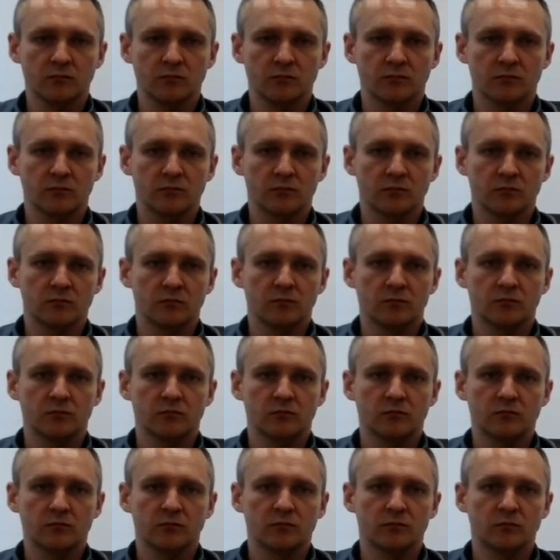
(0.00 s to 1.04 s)

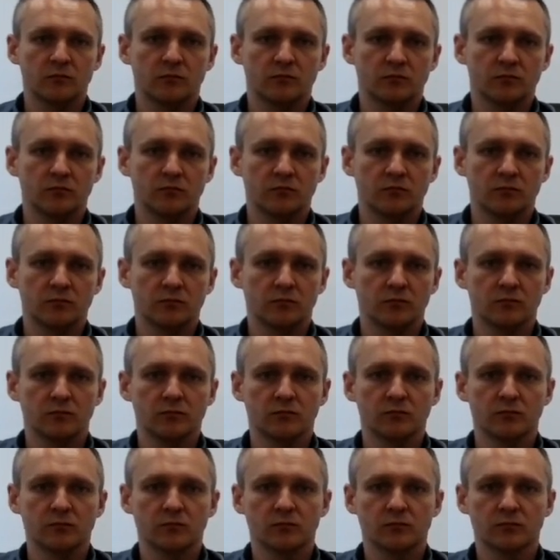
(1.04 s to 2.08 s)

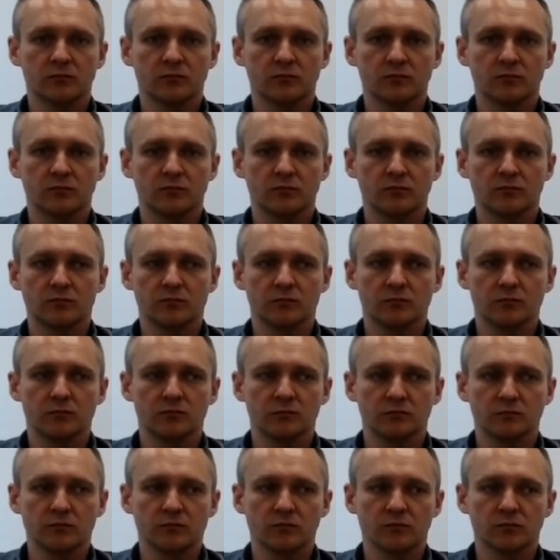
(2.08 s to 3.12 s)

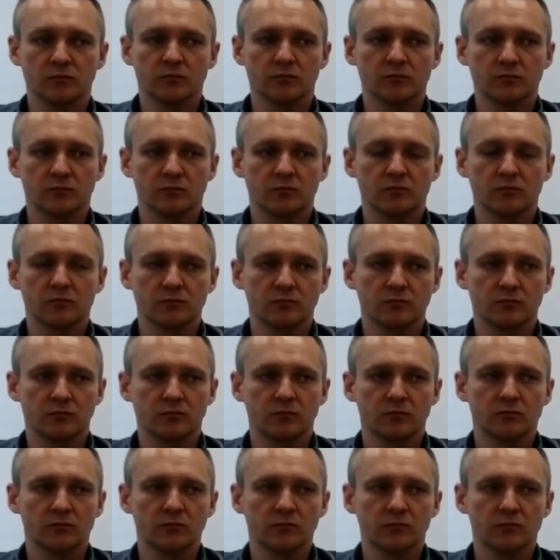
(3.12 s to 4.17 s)

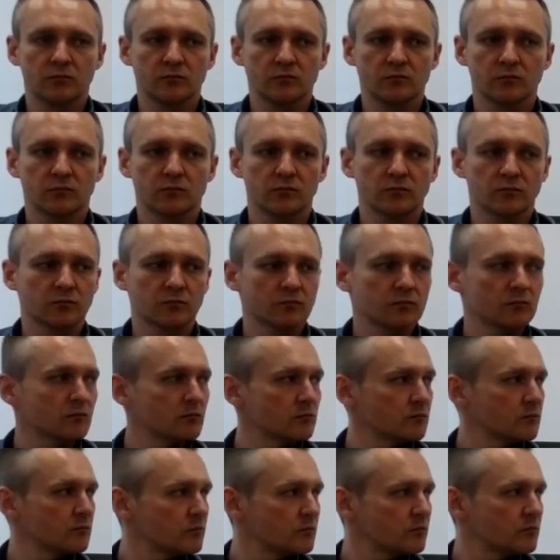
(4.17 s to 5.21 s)

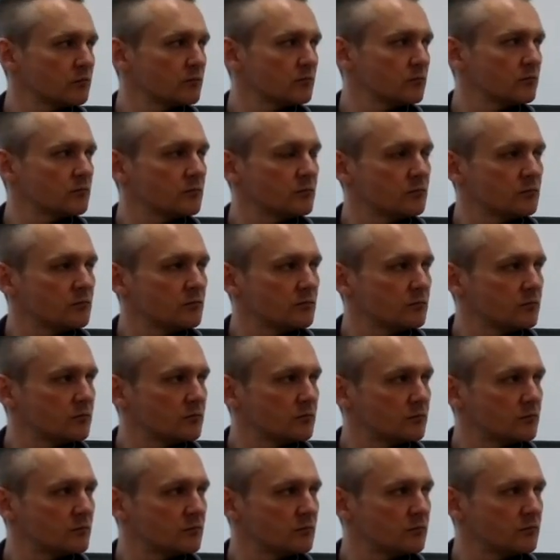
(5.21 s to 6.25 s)

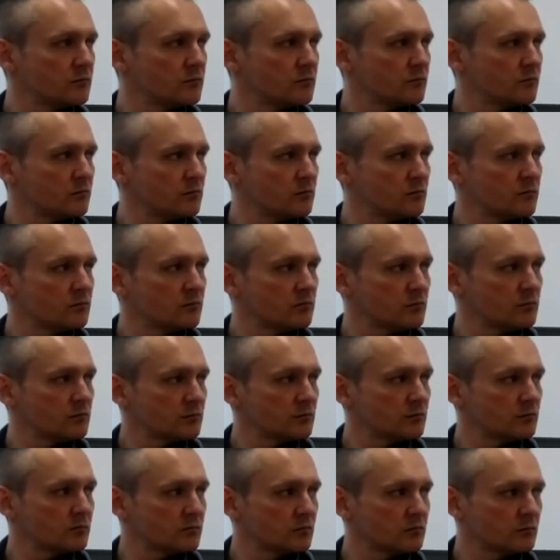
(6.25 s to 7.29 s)

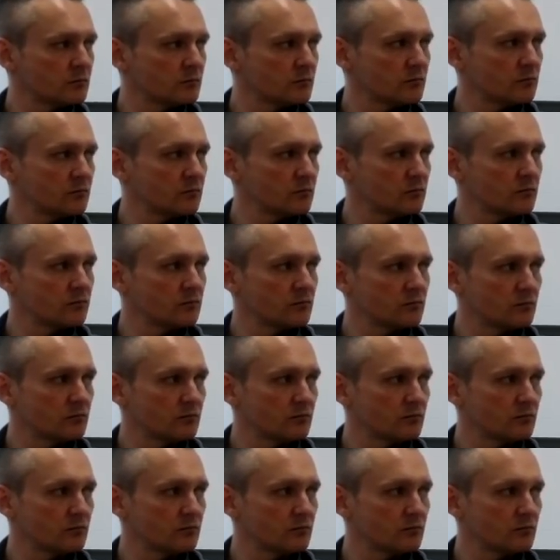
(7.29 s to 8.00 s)
The person shown says nothing.